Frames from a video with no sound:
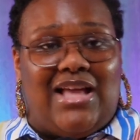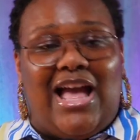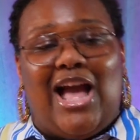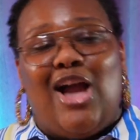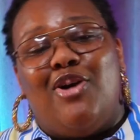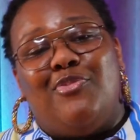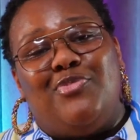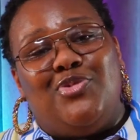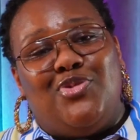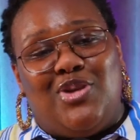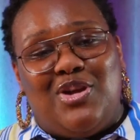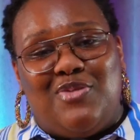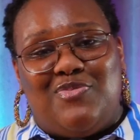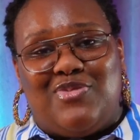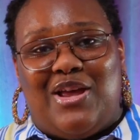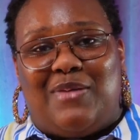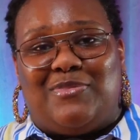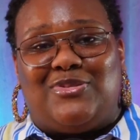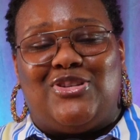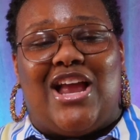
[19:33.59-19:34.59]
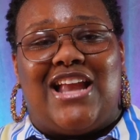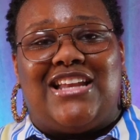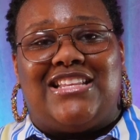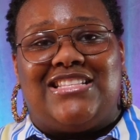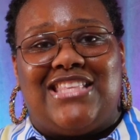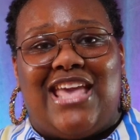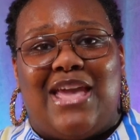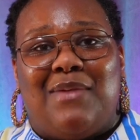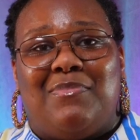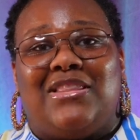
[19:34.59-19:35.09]
I hope you get what I'm trying to
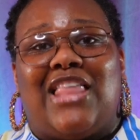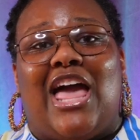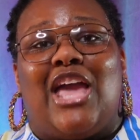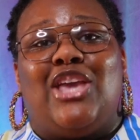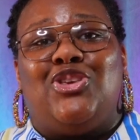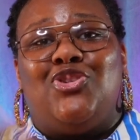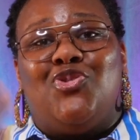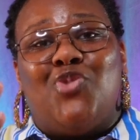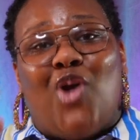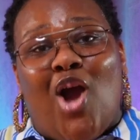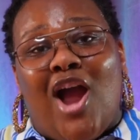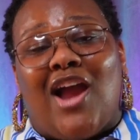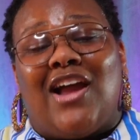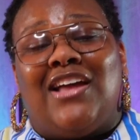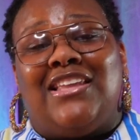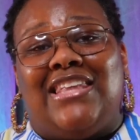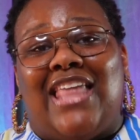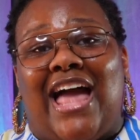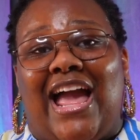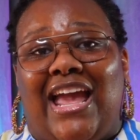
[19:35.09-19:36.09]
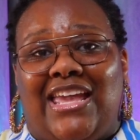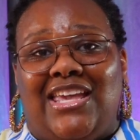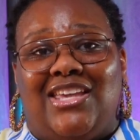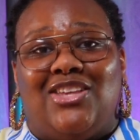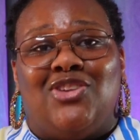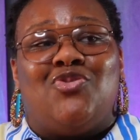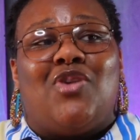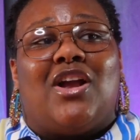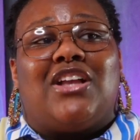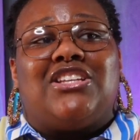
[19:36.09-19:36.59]
say, but like you are a light,
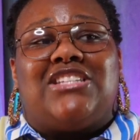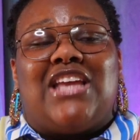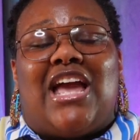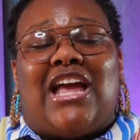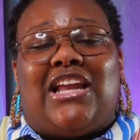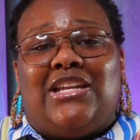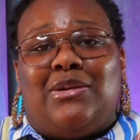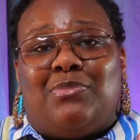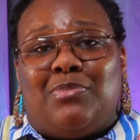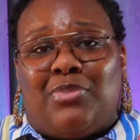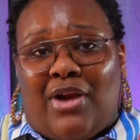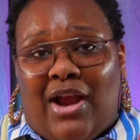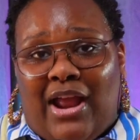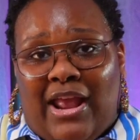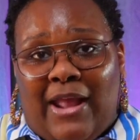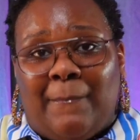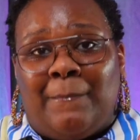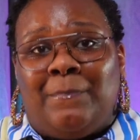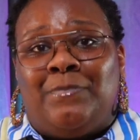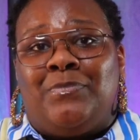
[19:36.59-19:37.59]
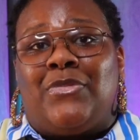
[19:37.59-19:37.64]
you are shining bright